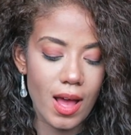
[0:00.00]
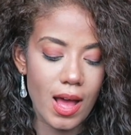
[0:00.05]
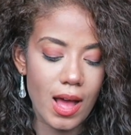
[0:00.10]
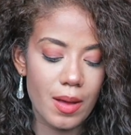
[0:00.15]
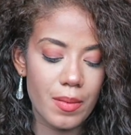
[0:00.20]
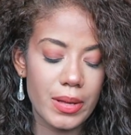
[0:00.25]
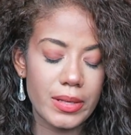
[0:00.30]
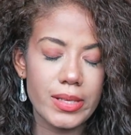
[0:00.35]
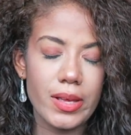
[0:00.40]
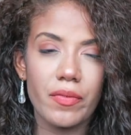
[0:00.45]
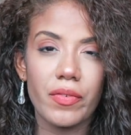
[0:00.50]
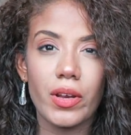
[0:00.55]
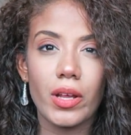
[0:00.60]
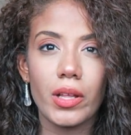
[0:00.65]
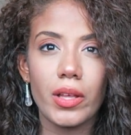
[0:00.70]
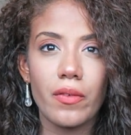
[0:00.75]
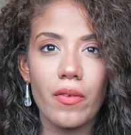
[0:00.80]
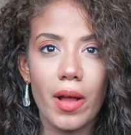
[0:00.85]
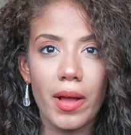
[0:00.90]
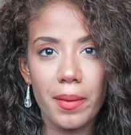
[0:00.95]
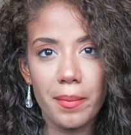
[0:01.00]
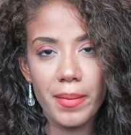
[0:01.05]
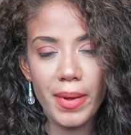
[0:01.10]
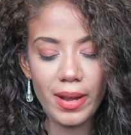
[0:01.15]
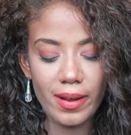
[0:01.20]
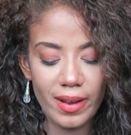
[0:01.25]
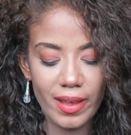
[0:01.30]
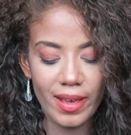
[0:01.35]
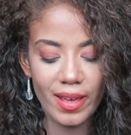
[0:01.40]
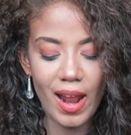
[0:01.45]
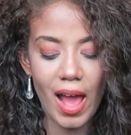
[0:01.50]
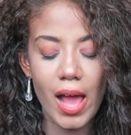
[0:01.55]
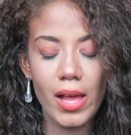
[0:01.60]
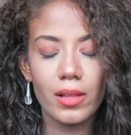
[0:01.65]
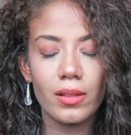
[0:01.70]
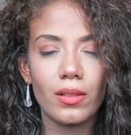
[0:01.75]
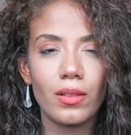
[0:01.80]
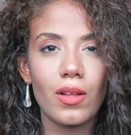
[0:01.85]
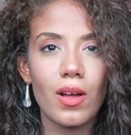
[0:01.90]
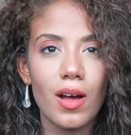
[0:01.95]
I definitely recommend it.
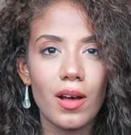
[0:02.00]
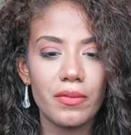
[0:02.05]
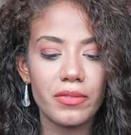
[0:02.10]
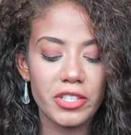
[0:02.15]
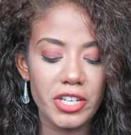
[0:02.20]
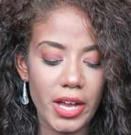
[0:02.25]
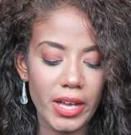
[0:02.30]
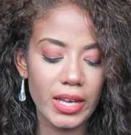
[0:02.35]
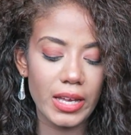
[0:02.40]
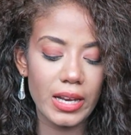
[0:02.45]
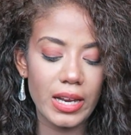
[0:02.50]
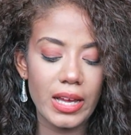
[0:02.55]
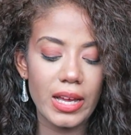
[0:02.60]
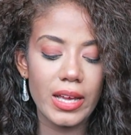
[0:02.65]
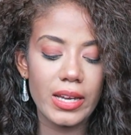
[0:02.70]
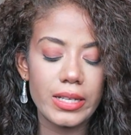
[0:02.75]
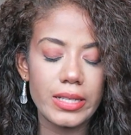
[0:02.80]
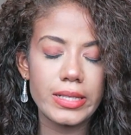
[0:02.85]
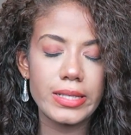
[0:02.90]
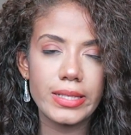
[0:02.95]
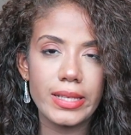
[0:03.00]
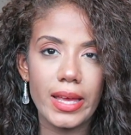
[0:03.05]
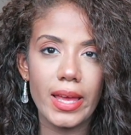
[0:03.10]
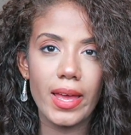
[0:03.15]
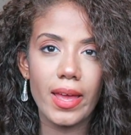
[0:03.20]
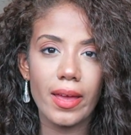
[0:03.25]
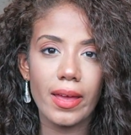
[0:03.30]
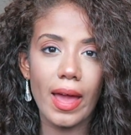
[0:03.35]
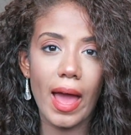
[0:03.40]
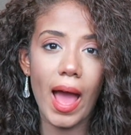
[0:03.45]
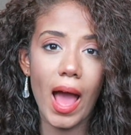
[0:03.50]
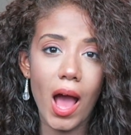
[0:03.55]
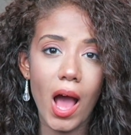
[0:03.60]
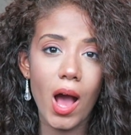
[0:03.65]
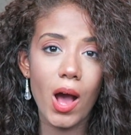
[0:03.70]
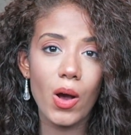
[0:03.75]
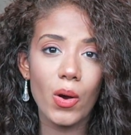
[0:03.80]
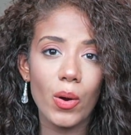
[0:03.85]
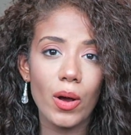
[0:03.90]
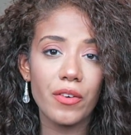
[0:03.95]
I love checking in and seeing
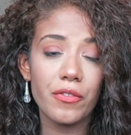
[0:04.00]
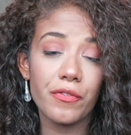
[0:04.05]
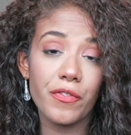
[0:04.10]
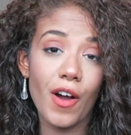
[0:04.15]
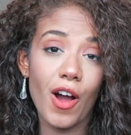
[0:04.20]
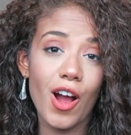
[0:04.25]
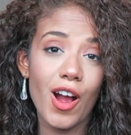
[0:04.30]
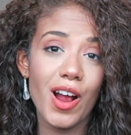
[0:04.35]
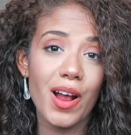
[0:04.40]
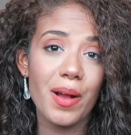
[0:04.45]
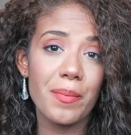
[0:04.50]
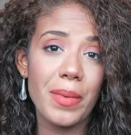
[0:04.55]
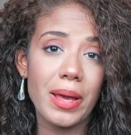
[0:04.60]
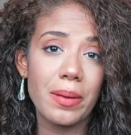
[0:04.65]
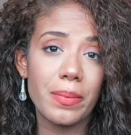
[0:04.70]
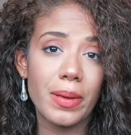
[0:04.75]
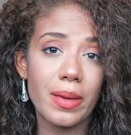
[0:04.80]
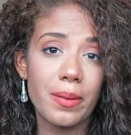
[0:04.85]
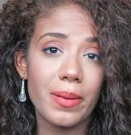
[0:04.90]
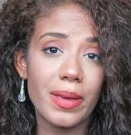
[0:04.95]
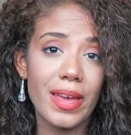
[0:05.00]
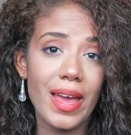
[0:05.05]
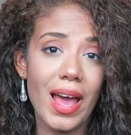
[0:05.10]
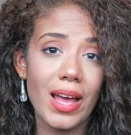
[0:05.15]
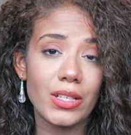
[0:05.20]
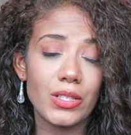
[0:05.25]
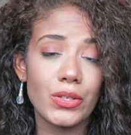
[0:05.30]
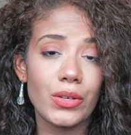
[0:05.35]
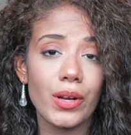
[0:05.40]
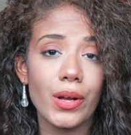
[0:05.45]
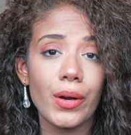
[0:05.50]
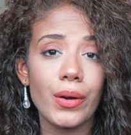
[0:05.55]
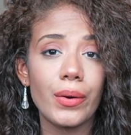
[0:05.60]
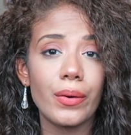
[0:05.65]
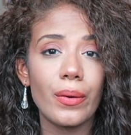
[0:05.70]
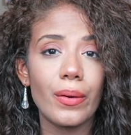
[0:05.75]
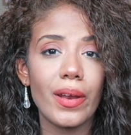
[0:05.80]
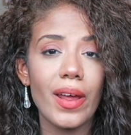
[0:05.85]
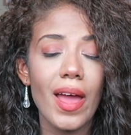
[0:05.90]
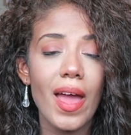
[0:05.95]
how far my baby has
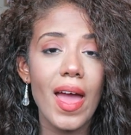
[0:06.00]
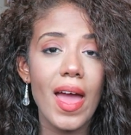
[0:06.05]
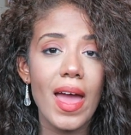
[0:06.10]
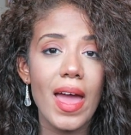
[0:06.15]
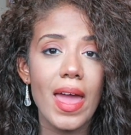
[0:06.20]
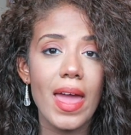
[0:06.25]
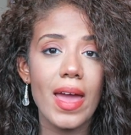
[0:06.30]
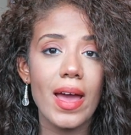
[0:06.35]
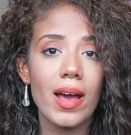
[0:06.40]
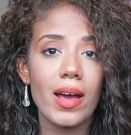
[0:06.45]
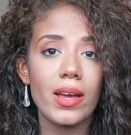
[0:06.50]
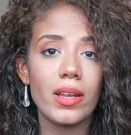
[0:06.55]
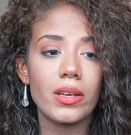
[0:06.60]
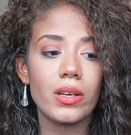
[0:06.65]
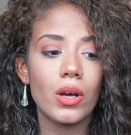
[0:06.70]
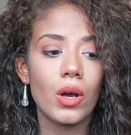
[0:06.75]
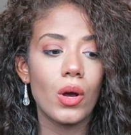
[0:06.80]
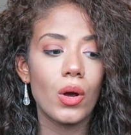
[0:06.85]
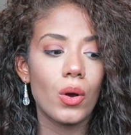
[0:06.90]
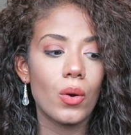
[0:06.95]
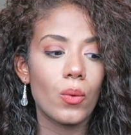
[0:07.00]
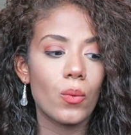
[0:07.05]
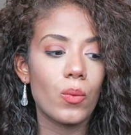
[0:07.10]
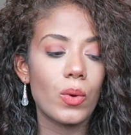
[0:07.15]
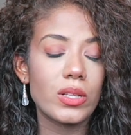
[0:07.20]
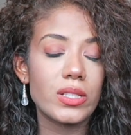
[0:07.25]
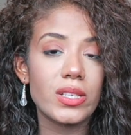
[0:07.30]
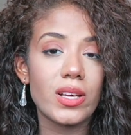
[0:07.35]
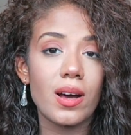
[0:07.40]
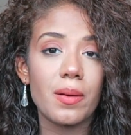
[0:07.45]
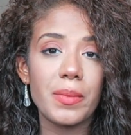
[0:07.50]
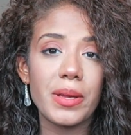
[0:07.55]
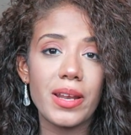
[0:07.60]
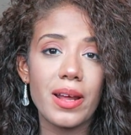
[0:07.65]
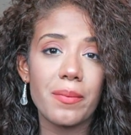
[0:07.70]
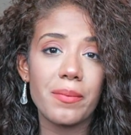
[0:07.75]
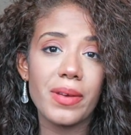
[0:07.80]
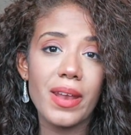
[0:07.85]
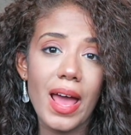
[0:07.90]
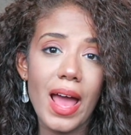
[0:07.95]
grown and what's
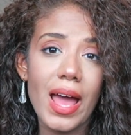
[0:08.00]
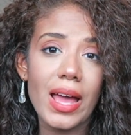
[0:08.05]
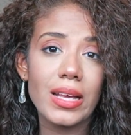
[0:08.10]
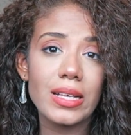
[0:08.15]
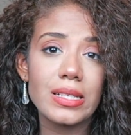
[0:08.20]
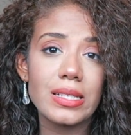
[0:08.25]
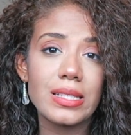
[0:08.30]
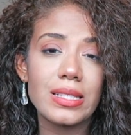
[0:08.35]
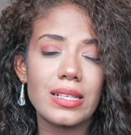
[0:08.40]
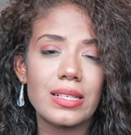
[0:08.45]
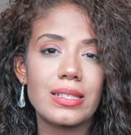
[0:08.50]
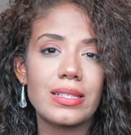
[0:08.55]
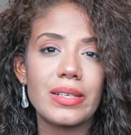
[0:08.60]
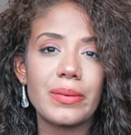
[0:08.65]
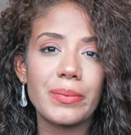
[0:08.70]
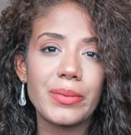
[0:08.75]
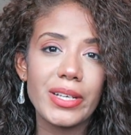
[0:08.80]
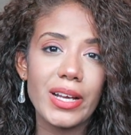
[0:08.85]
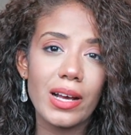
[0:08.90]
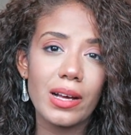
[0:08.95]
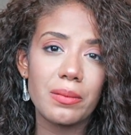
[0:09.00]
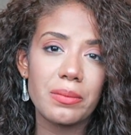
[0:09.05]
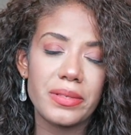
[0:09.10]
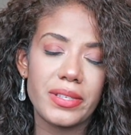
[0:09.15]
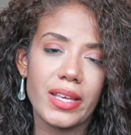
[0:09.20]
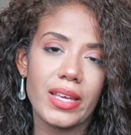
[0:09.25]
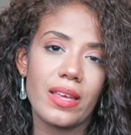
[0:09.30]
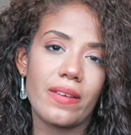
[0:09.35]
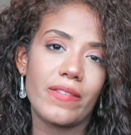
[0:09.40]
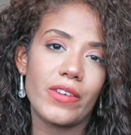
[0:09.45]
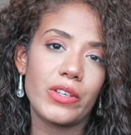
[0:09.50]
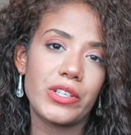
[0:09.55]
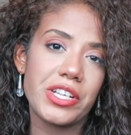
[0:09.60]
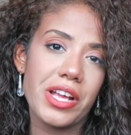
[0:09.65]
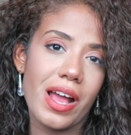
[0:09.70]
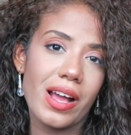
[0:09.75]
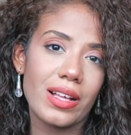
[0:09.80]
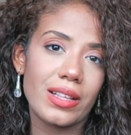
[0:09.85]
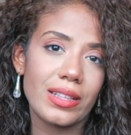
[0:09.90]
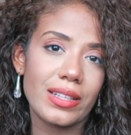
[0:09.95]
coming up next, the symptoms. They give you
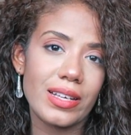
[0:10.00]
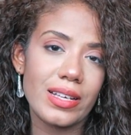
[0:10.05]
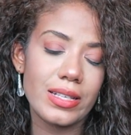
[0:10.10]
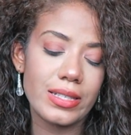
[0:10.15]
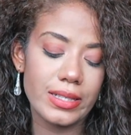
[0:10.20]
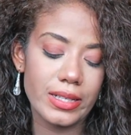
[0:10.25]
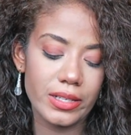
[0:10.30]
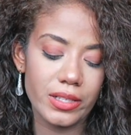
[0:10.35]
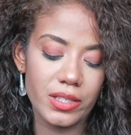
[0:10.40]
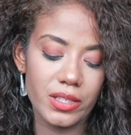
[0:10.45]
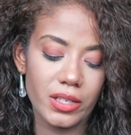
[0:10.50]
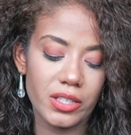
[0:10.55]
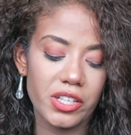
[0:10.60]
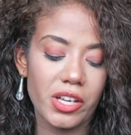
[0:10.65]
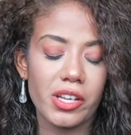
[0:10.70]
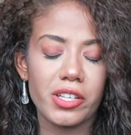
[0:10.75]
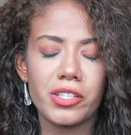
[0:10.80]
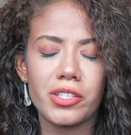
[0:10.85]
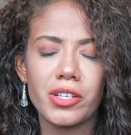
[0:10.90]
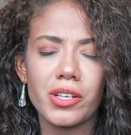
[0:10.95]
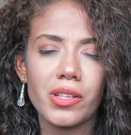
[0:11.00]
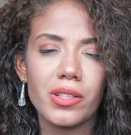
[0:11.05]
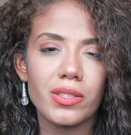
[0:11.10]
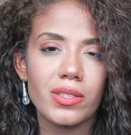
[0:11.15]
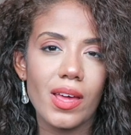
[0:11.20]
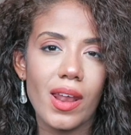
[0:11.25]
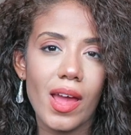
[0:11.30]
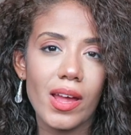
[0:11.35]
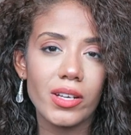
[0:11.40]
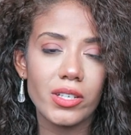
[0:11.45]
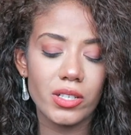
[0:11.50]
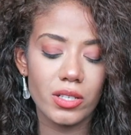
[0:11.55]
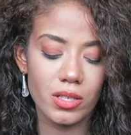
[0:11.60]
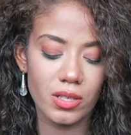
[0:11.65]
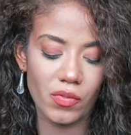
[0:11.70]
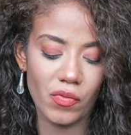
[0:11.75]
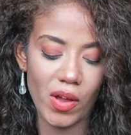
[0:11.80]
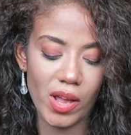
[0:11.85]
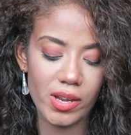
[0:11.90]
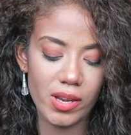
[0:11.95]
checklists and suggestions, and I
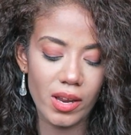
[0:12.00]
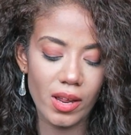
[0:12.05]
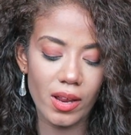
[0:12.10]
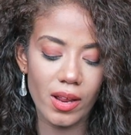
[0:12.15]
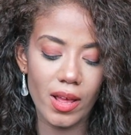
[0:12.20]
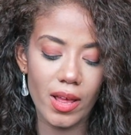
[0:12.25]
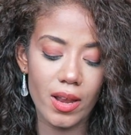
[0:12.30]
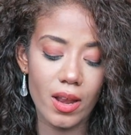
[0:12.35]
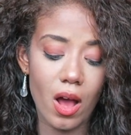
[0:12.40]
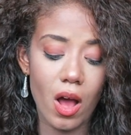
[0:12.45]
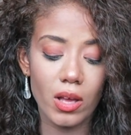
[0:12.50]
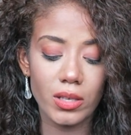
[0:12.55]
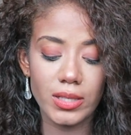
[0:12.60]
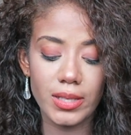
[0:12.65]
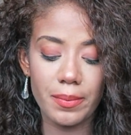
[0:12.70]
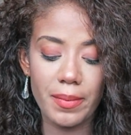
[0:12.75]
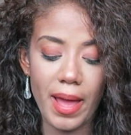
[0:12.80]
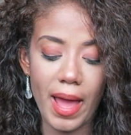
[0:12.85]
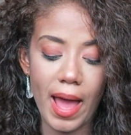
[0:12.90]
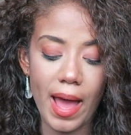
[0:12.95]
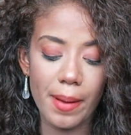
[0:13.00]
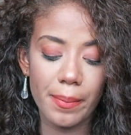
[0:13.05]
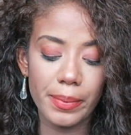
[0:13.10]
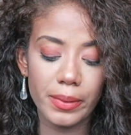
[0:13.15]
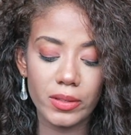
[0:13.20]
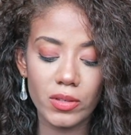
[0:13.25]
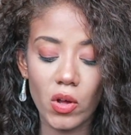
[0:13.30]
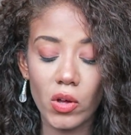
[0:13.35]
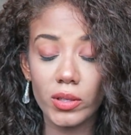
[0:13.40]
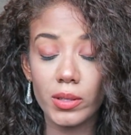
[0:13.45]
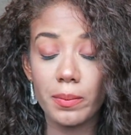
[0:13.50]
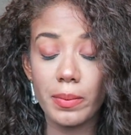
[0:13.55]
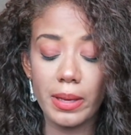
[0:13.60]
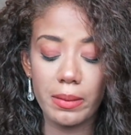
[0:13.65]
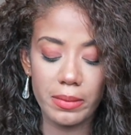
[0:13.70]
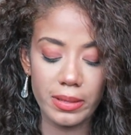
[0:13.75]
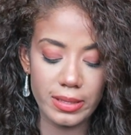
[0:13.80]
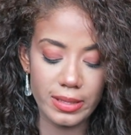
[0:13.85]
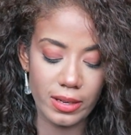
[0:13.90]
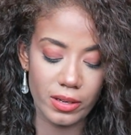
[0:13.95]
just find it an awesome app. It's called the
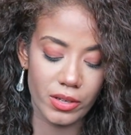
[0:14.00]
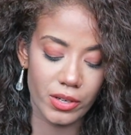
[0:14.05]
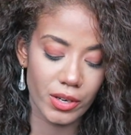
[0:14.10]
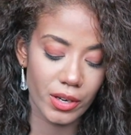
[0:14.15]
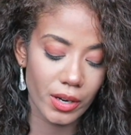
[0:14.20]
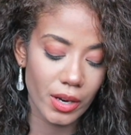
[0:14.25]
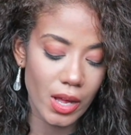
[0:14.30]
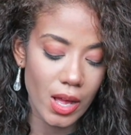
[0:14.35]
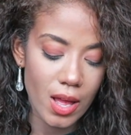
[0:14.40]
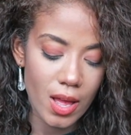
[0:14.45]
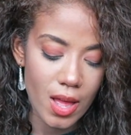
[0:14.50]
Baby Center.